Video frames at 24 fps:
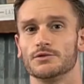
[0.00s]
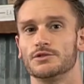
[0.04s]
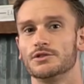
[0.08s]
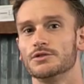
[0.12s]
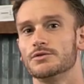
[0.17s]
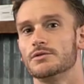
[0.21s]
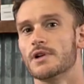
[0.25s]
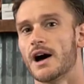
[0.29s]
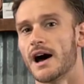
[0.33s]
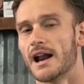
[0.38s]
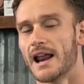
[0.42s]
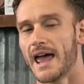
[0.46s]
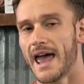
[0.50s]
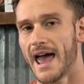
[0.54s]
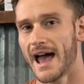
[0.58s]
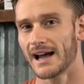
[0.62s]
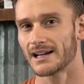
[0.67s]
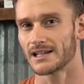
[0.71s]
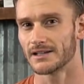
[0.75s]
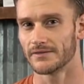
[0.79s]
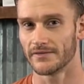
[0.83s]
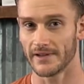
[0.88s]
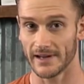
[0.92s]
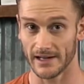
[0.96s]
you do not
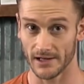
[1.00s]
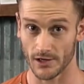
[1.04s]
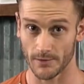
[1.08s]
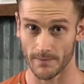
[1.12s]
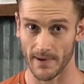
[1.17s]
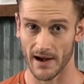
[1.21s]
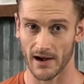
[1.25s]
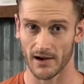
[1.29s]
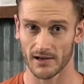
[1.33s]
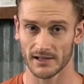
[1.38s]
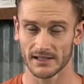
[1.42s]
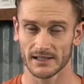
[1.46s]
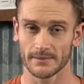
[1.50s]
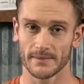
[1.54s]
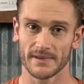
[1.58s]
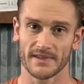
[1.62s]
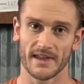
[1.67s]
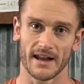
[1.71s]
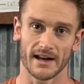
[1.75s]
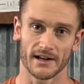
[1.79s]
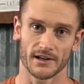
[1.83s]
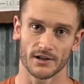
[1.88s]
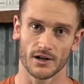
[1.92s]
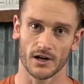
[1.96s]
activate your
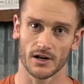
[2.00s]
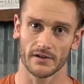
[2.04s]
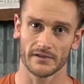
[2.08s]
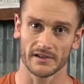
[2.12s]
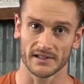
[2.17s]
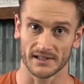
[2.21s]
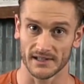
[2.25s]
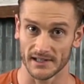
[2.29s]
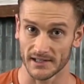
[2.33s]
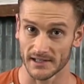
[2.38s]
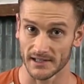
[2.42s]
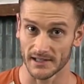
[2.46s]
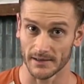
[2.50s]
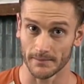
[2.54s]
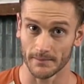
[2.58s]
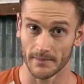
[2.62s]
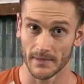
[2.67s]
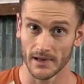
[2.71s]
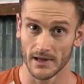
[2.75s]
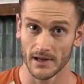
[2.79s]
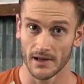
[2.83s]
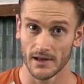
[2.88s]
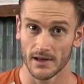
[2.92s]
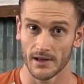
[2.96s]
parasympathetic nervous
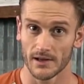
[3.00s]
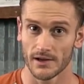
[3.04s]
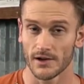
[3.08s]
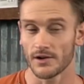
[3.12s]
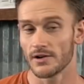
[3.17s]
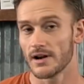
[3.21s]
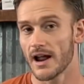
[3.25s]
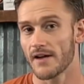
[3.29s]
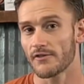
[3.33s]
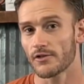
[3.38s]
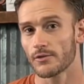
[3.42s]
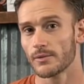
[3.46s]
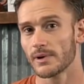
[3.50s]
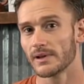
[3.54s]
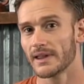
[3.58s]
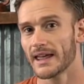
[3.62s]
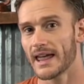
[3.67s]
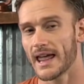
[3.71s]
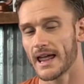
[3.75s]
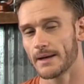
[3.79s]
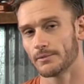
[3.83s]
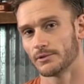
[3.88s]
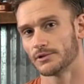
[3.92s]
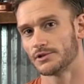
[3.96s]
system, you're never
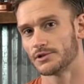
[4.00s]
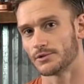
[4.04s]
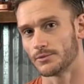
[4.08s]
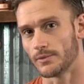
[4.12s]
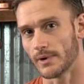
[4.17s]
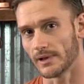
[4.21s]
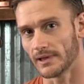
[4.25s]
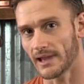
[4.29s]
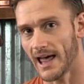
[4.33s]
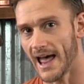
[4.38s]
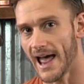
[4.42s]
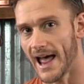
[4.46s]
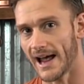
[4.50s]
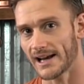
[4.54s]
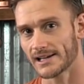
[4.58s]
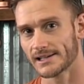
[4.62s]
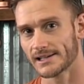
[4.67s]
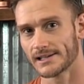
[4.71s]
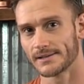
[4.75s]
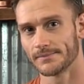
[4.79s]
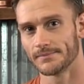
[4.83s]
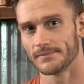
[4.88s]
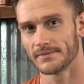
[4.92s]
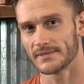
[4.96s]
really able to
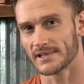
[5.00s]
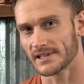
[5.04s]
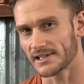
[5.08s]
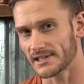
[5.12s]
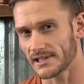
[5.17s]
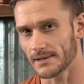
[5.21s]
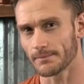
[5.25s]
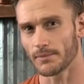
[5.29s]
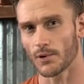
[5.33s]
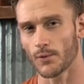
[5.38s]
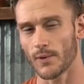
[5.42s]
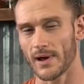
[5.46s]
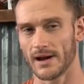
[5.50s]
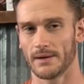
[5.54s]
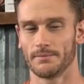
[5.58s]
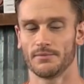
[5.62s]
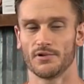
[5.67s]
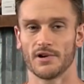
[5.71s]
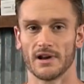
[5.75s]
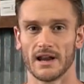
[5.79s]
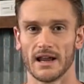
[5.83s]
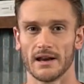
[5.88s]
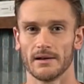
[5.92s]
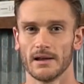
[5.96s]
relax. It's a simple way to
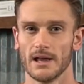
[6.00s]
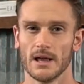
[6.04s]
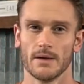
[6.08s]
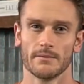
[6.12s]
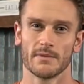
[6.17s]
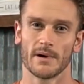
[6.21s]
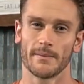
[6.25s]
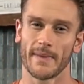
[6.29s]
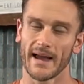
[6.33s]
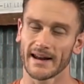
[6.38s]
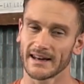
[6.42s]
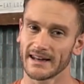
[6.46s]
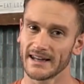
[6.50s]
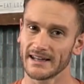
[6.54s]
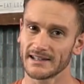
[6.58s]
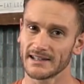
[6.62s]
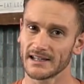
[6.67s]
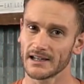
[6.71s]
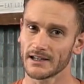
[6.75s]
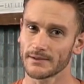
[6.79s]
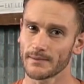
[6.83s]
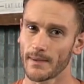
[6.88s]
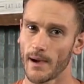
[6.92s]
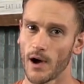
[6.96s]
put it. But
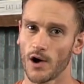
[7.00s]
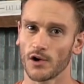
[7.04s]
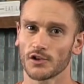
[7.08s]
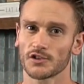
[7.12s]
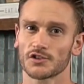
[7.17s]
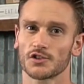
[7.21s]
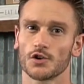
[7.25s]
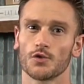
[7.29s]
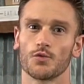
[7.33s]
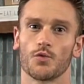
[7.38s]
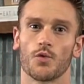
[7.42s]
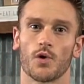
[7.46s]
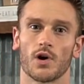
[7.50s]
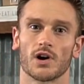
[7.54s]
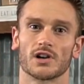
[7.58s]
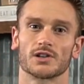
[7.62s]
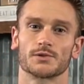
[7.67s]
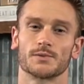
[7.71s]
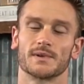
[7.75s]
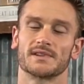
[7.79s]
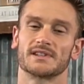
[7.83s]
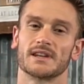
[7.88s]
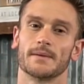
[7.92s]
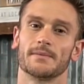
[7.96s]
magnesium also
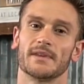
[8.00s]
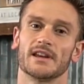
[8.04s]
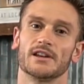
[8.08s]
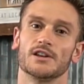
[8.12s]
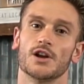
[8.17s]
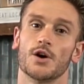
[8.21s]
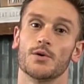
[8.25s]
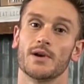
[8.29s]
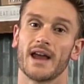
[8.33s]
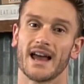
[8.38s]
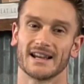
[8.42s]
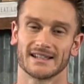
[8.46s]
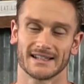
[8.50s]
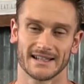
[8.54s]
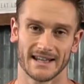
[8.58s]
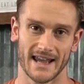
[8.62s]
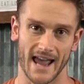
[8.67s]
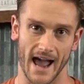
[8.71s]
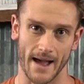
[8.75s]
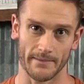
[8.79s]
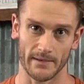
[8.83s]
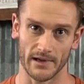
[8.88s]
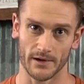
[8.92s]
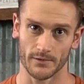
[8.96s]
works with something known as
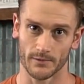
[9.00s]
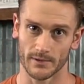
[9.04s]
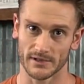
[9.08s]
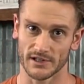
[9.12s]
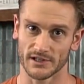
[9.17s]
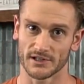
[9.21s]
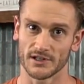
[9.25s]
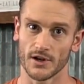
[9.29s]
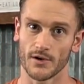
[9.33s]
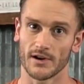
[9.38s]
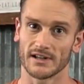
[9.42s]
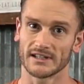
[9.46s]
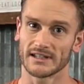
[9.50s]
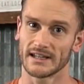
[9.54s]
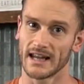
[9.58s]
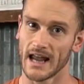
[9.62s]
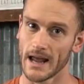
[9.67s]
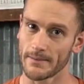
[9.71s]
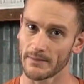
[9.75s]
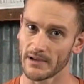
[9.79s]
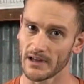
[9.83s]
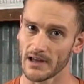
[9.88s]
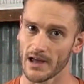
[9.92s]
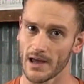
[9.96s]
GABA, which is known as
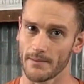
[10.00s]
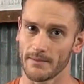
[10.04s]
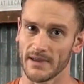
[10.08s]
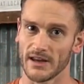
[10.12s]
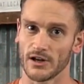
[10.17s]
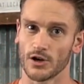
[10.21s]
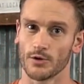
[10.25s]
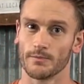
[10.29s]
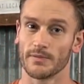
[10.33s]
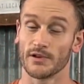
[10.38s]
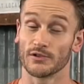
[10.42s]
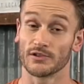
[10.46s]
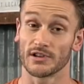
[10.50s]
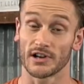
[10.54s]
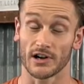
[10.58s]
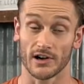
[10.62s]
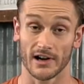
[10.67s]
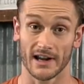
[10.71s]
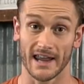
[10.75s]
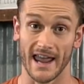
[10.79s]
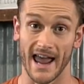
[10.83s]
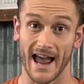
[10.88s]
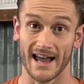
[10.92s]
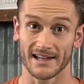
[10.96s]

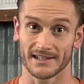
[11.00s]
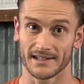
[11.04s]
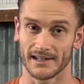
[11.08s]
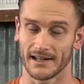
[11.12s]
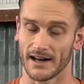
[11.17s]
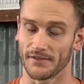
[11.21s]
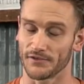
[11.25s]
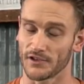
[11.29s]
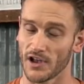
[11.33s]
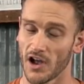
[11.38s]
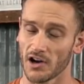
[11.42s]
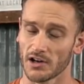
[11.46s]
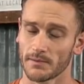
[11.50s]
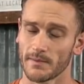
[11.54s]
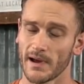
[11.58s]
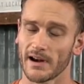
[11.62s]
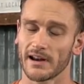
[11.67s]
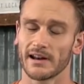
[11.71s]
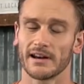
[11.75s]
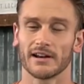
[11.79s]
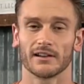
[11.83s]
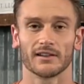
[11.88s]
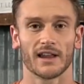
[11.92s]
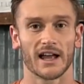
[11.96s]
gamma-aminobutyric acid. And I've talked
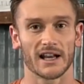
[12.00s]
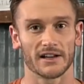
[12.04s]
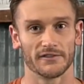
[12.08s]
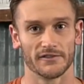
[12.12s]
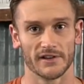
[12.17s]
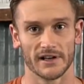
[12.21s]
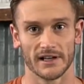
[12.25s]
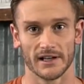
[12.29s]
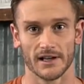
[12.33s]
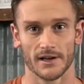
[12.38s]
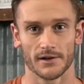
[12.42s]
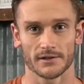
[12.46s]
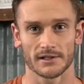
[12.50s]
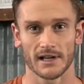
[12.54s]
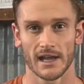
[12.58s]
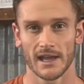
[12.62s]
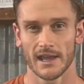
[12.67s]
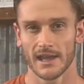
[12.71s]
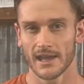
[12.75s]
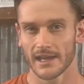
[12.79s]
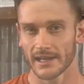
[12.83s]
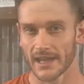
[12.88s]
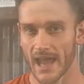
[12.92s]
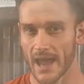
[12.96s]
about it in a lot of videos.
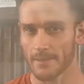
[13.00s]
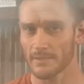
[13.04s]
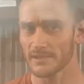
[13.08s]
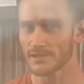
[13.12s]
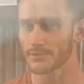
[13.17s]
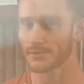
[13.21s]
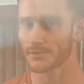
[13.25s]
GABA